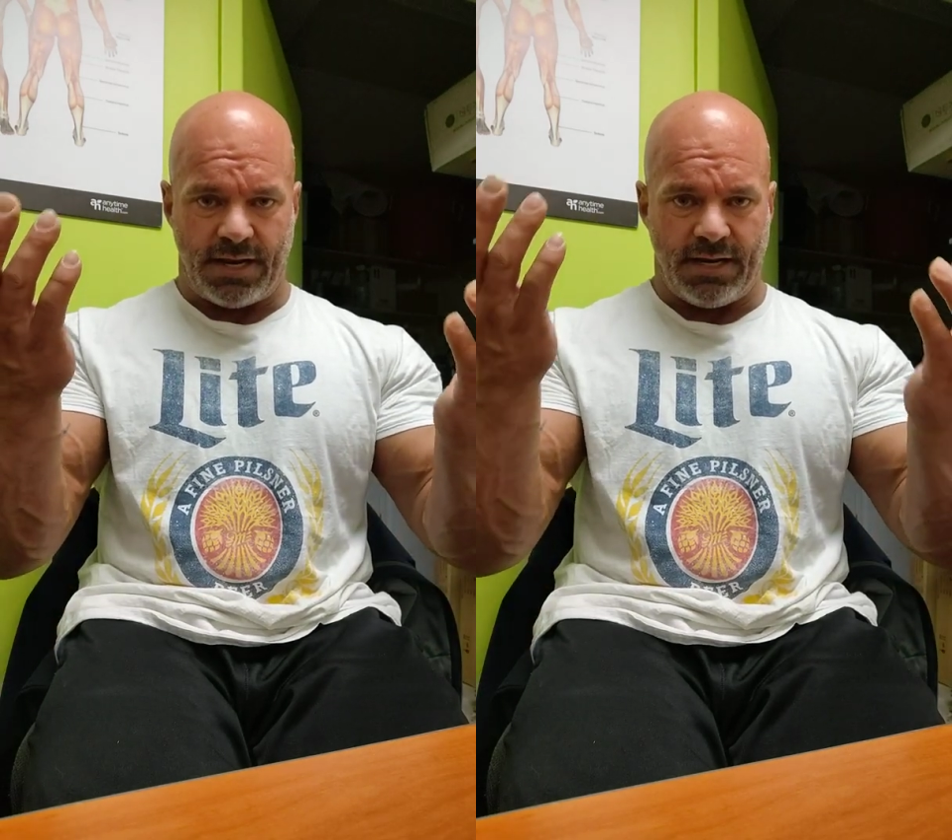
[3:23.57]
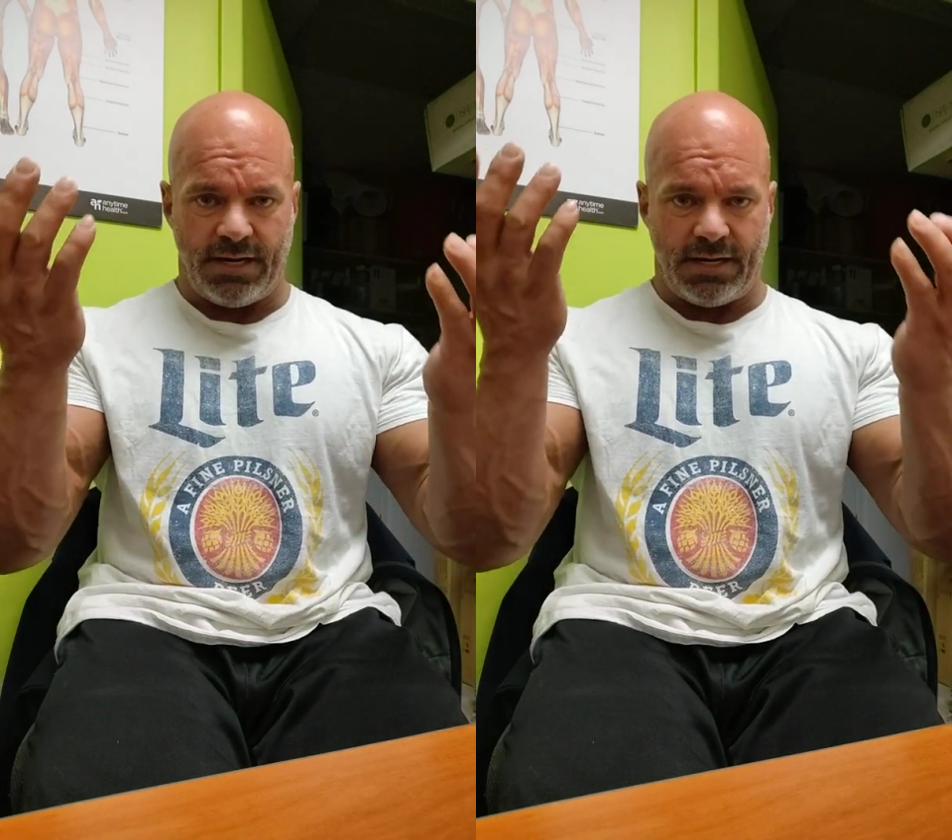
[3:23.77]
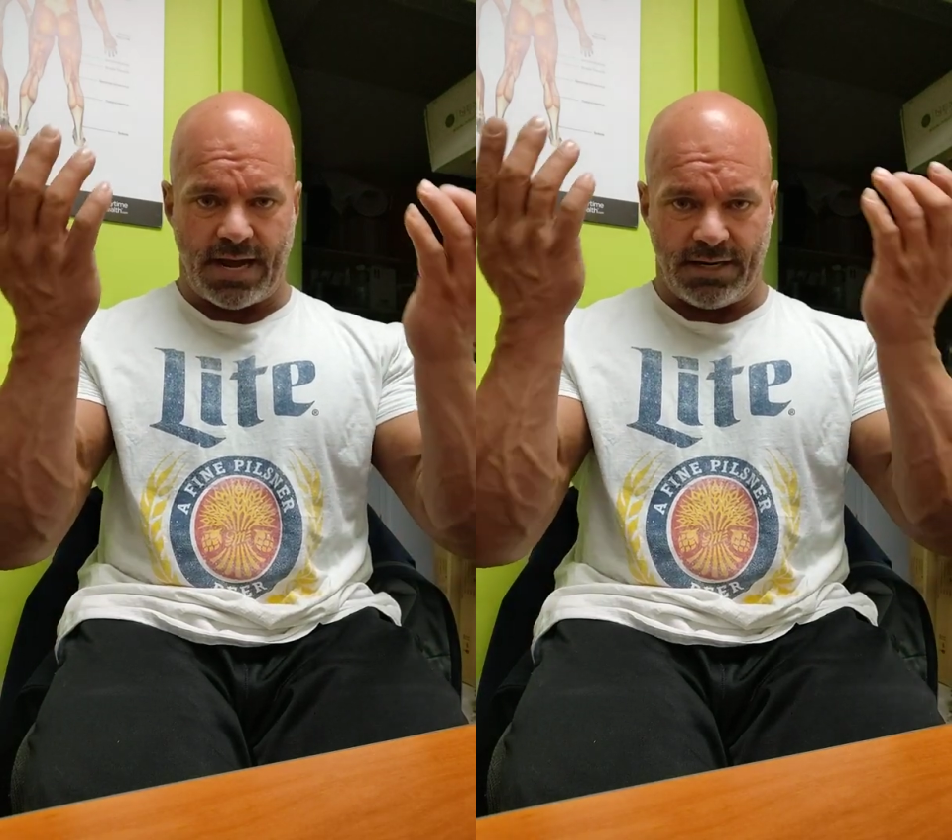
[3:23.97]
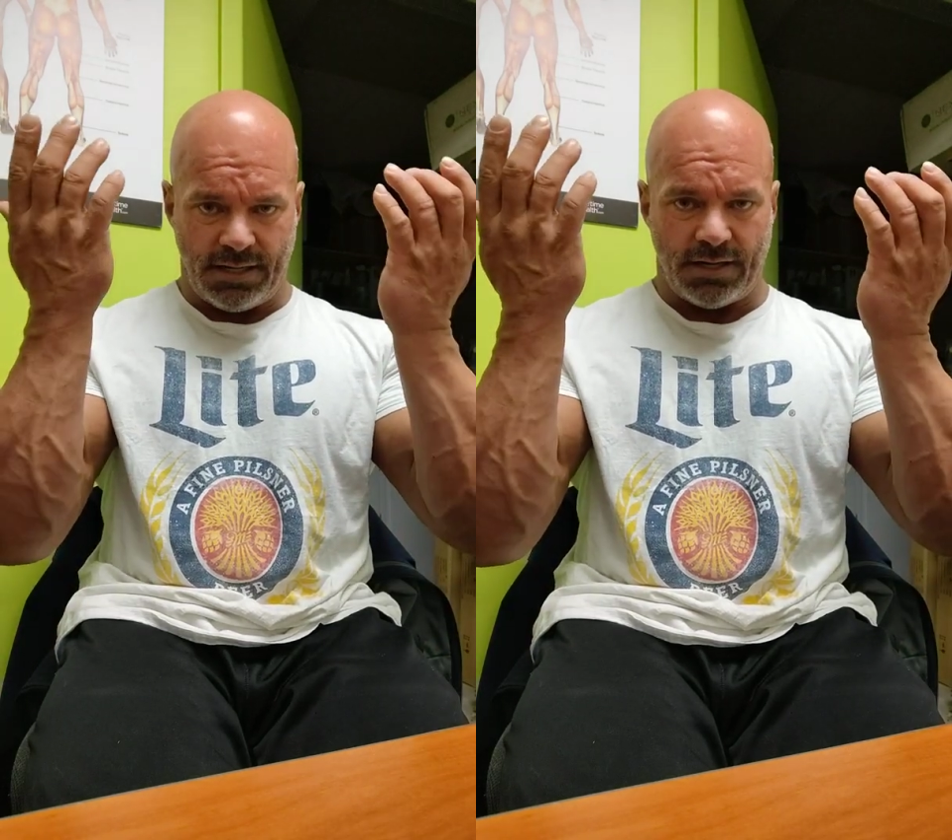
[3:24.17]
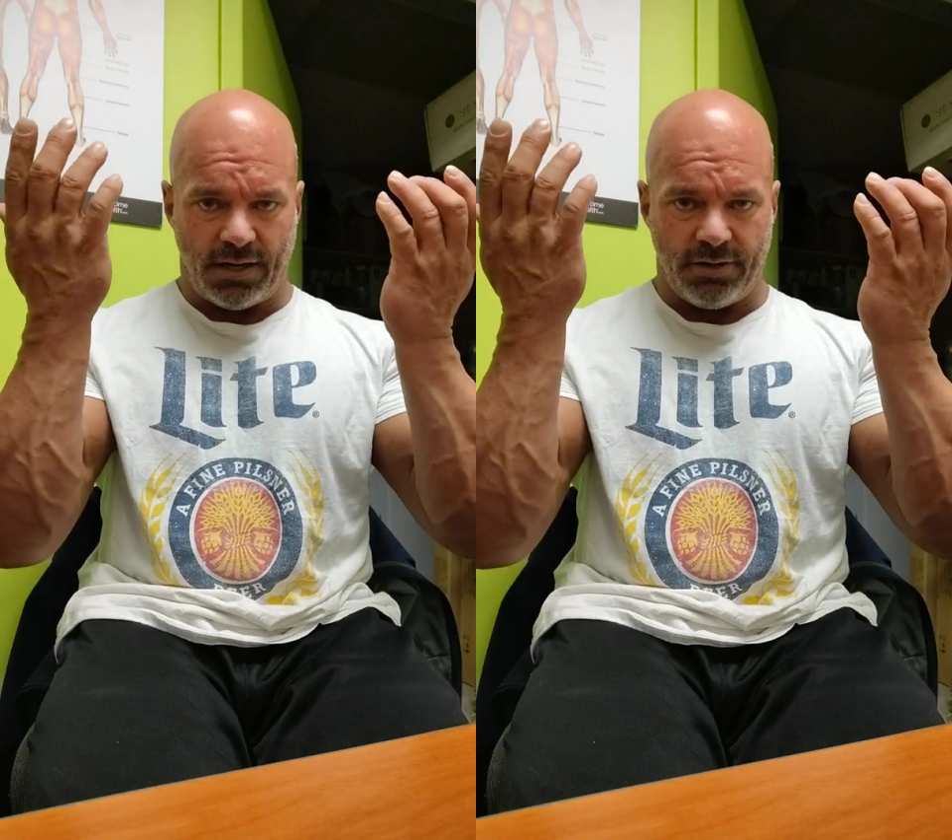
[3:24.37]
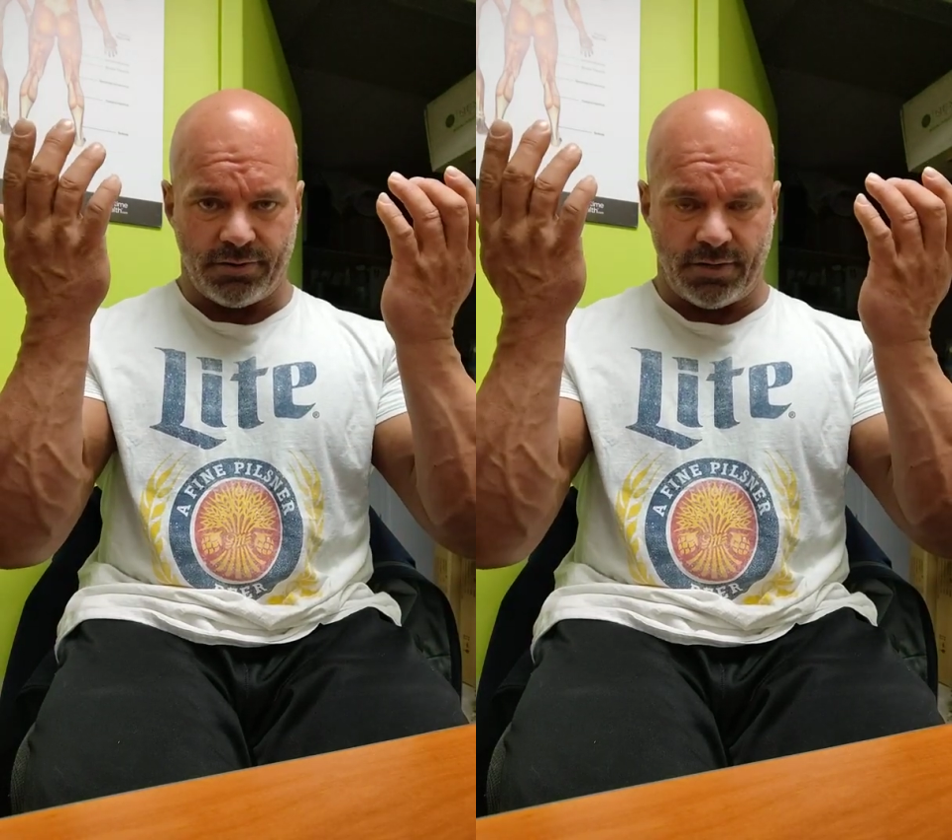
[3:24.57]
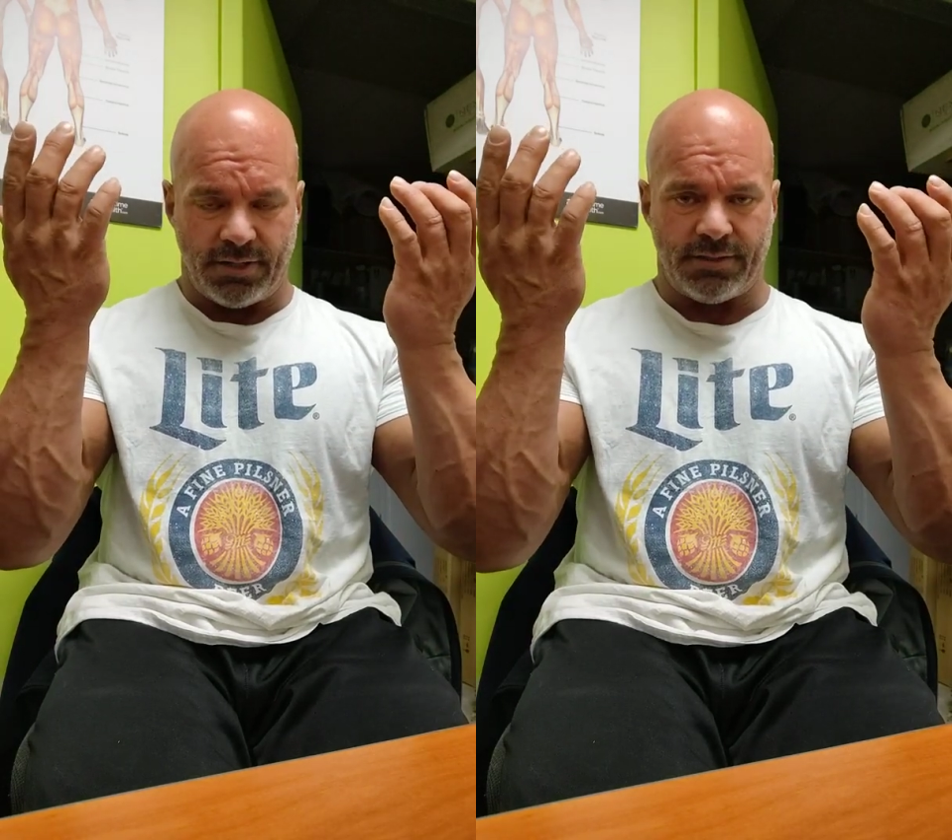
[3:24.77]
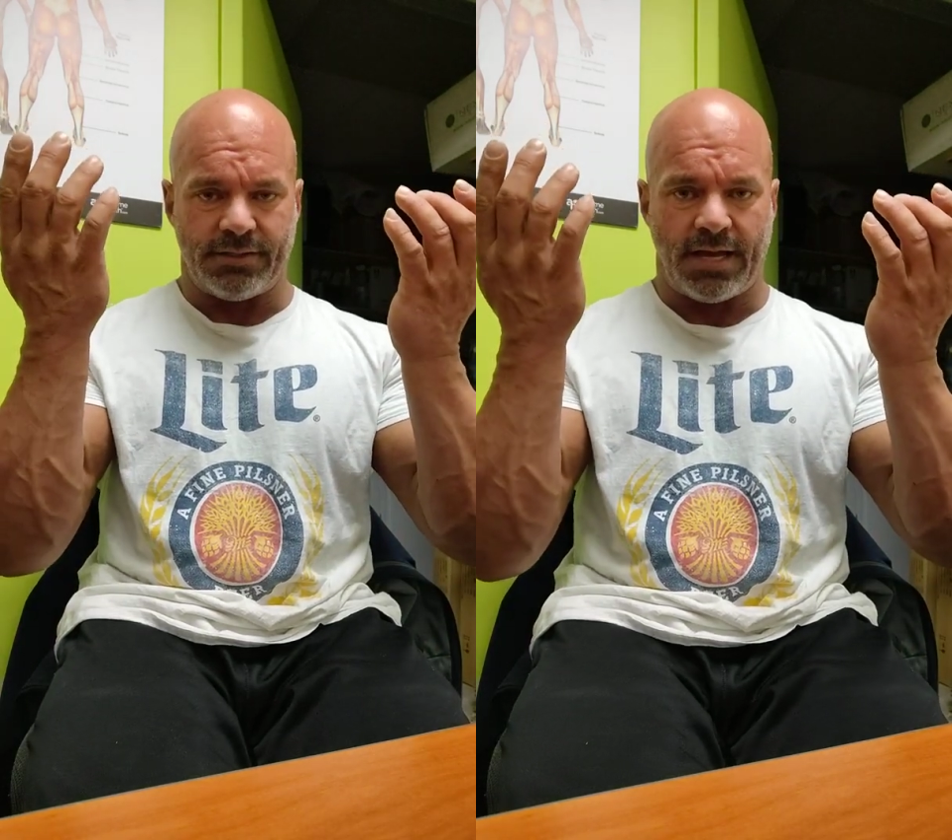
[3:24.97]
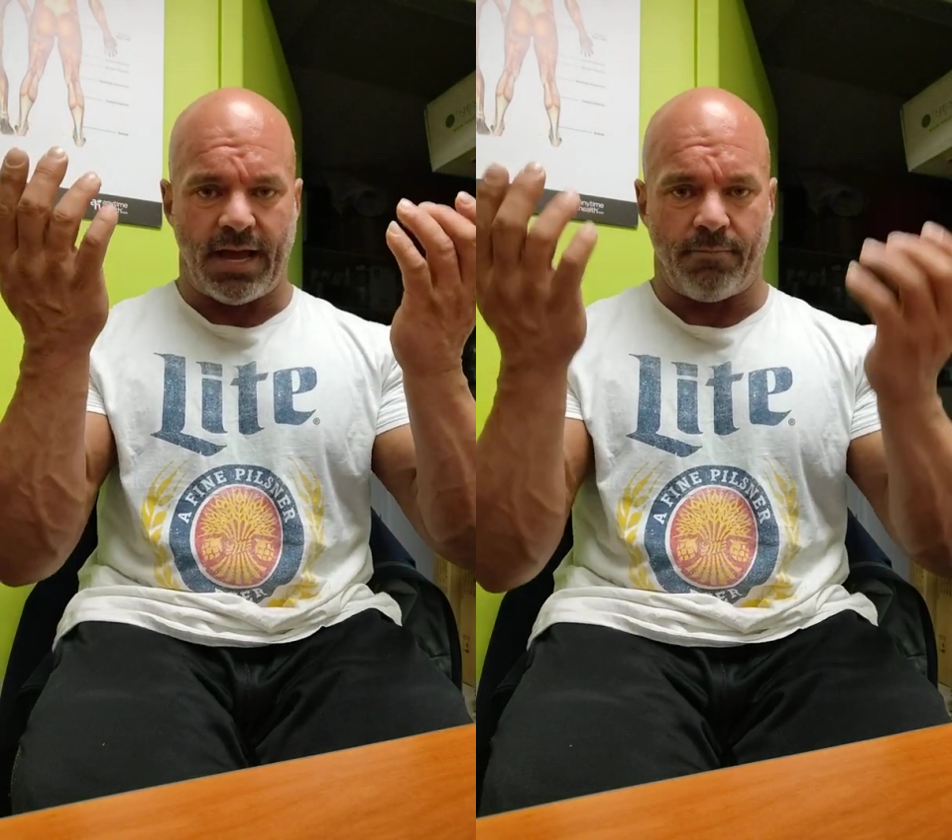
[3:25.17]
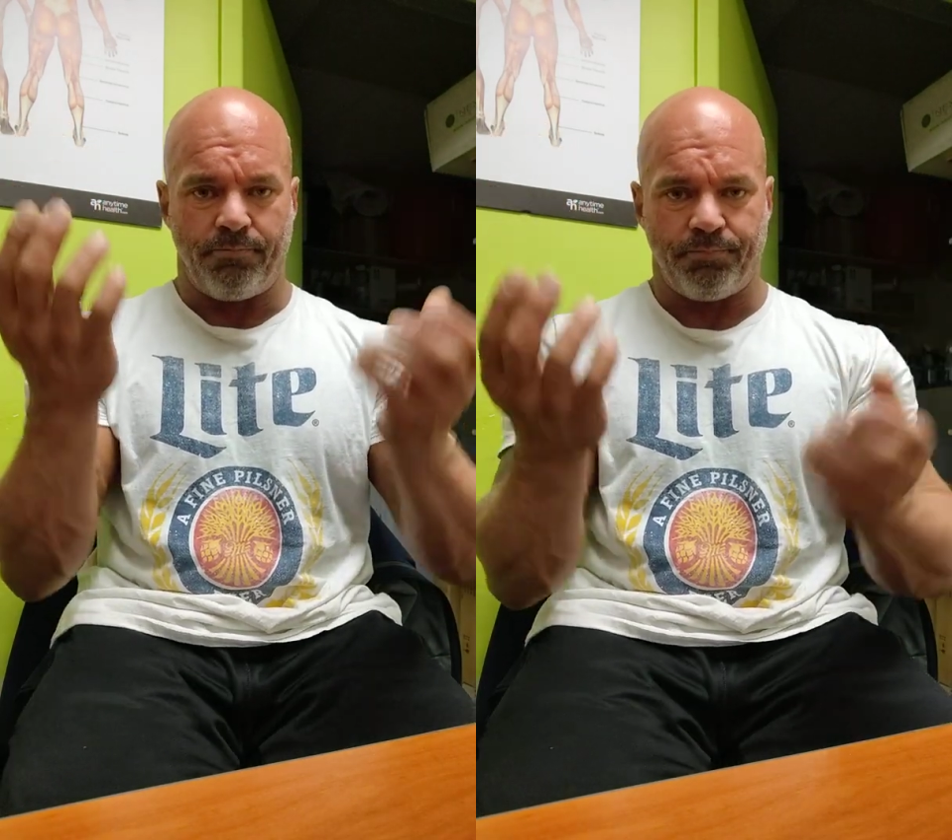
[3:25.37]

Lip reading: 90, 100 at the top.